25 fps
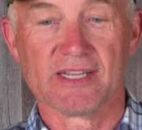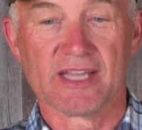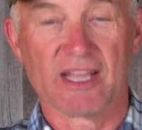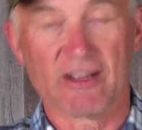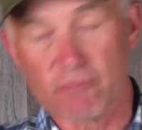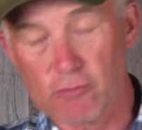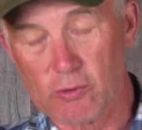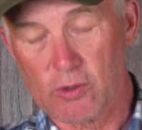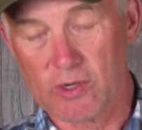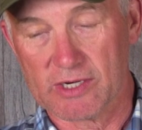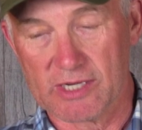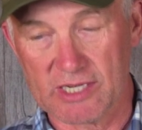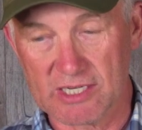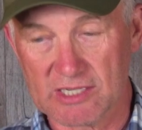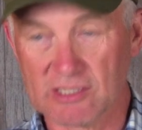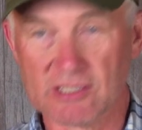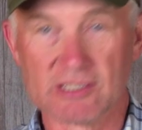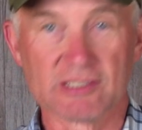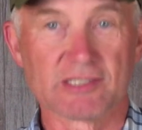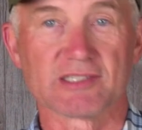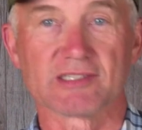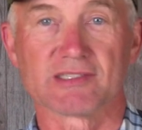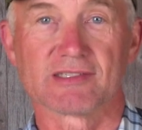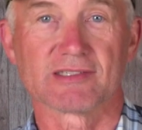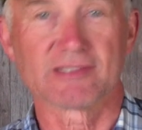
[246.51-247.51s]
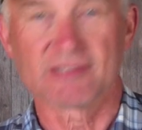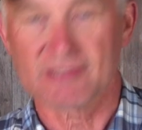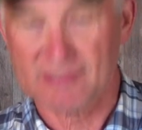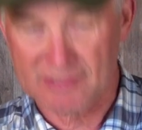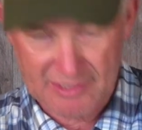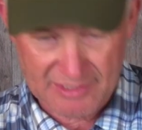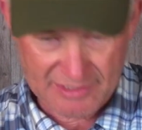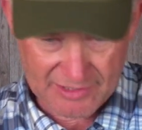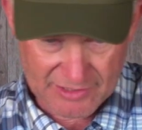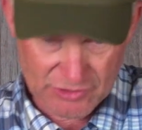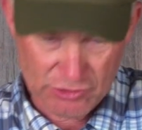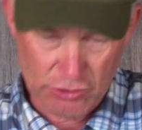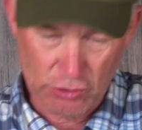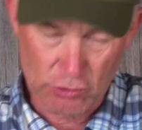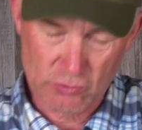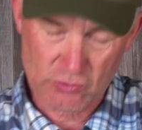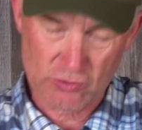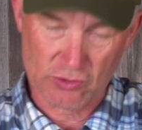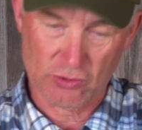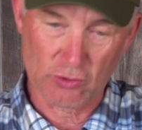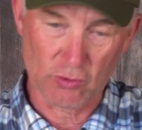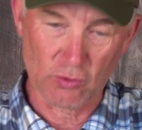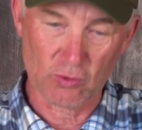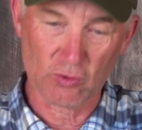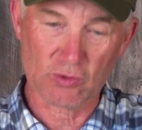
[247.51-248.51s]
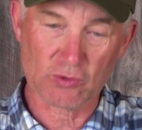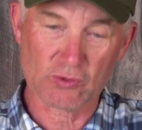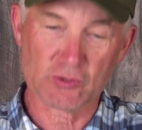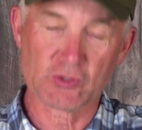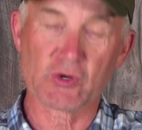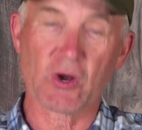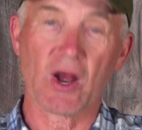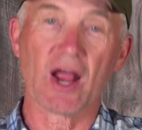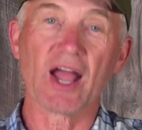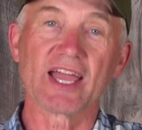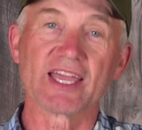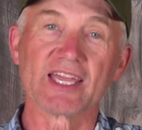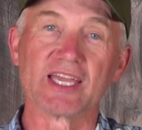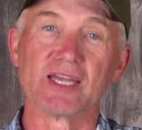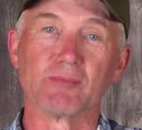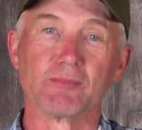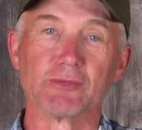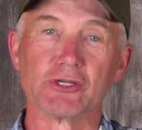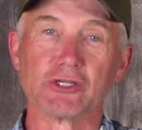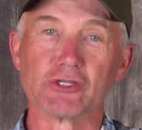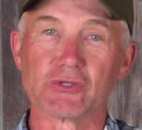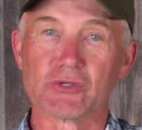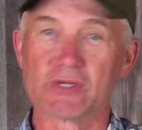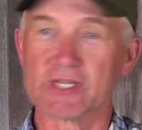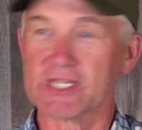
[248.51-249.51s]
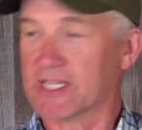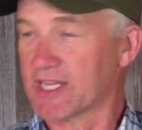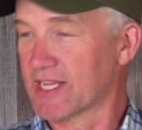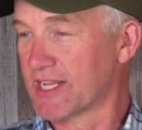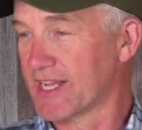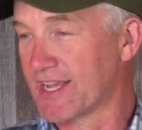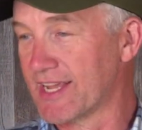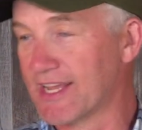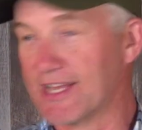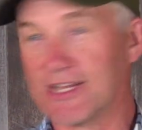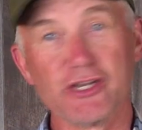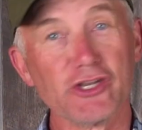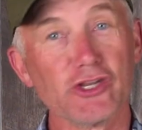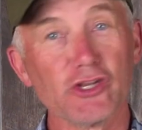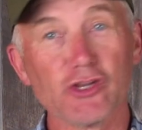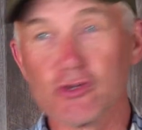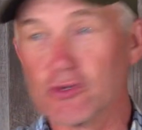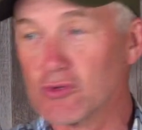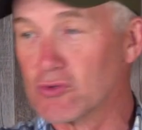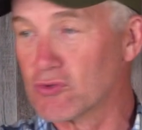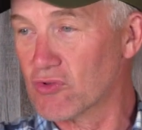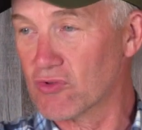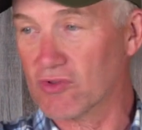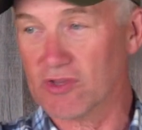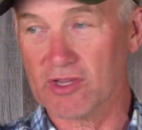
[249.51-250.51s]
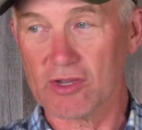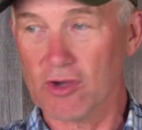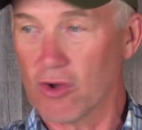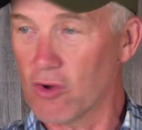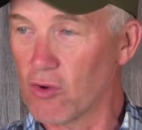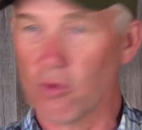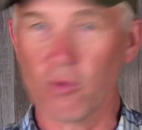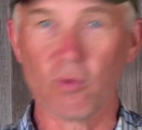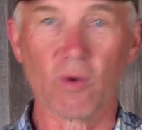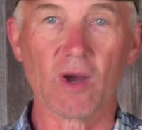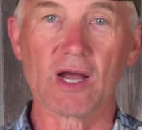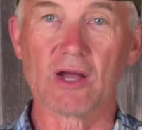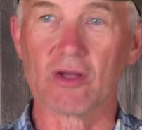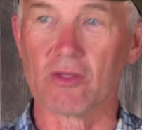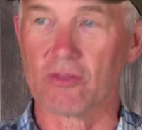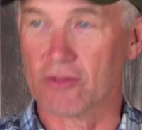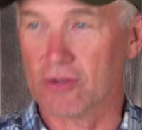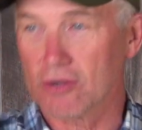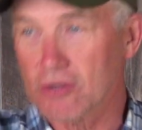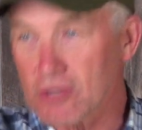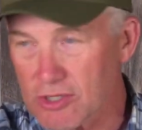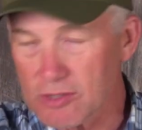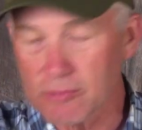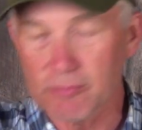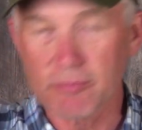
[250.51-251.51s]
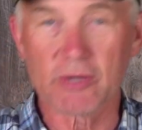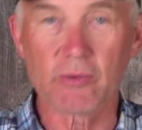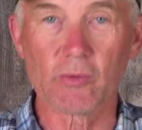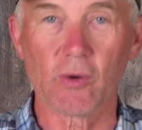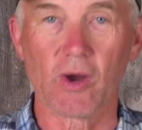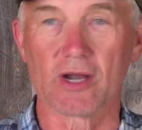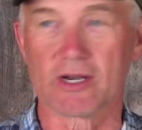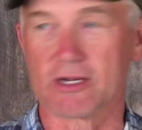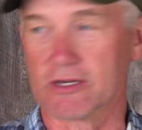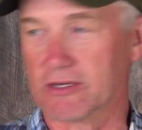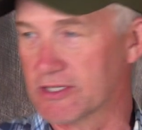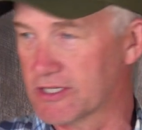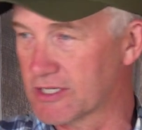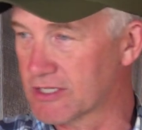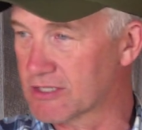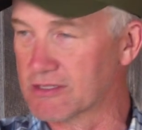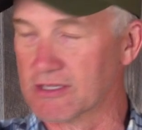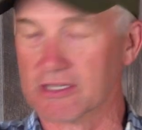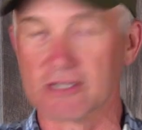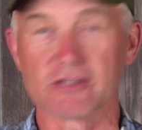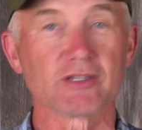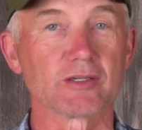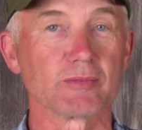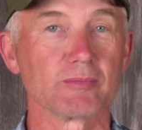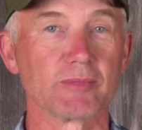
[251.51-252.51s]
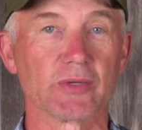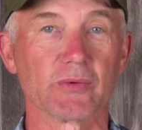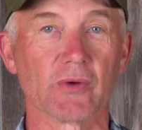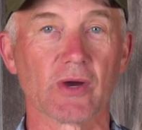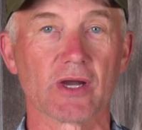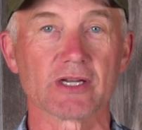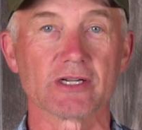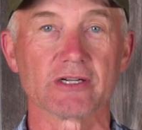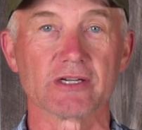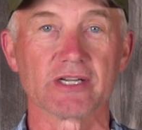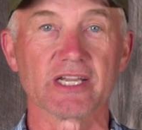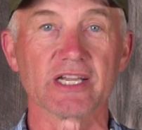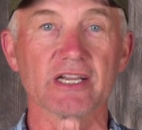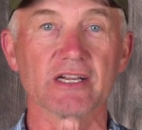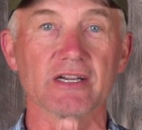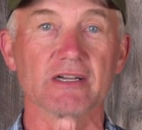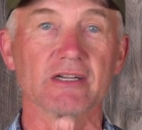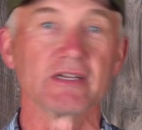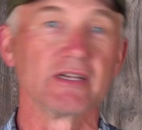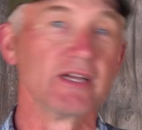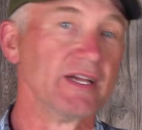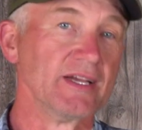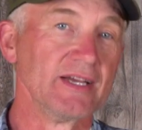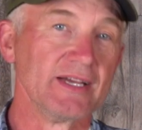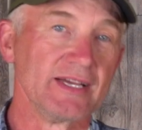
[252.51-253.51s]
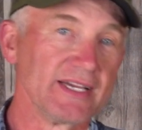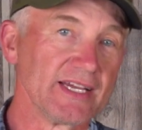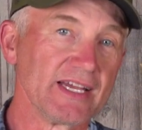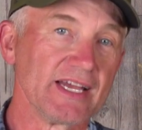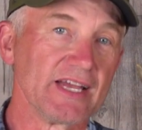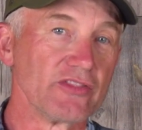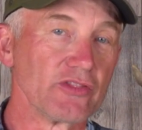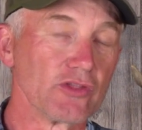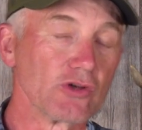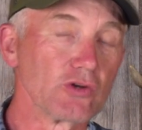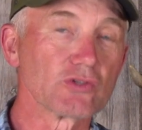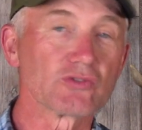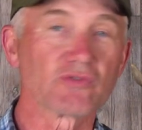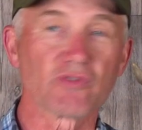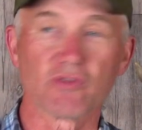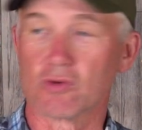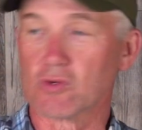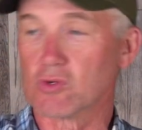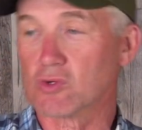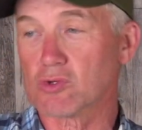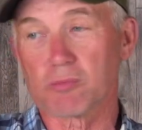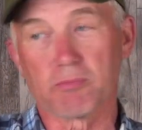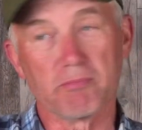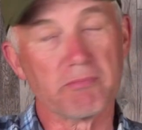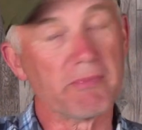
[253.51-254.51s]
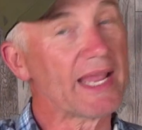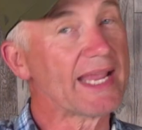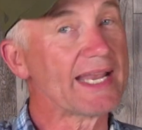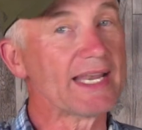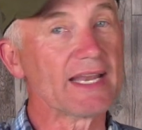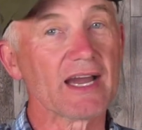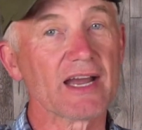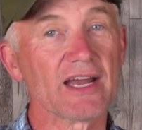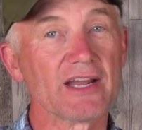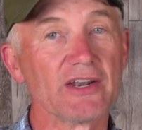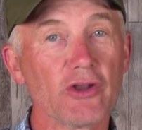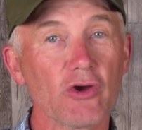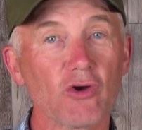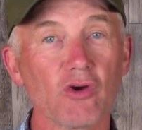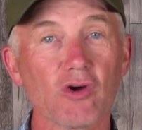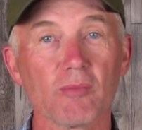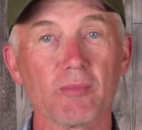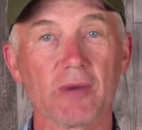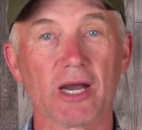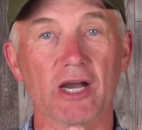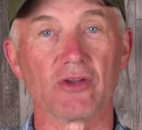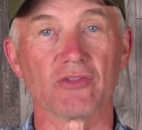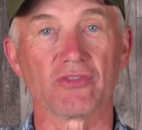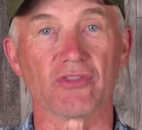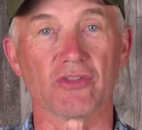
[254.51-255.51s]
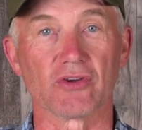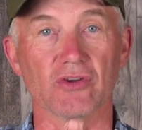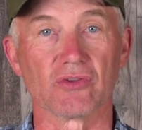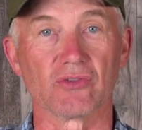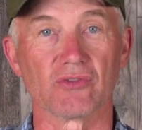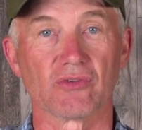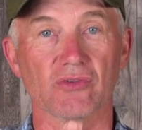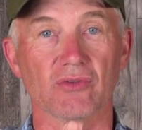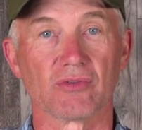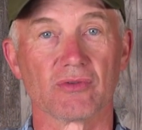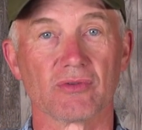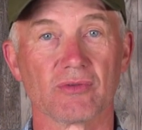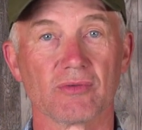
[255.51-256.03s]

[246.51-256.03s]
everyone else is using old dry imagery and you see, oh wow, there could be water here, there could be water here. And those folks may not know about those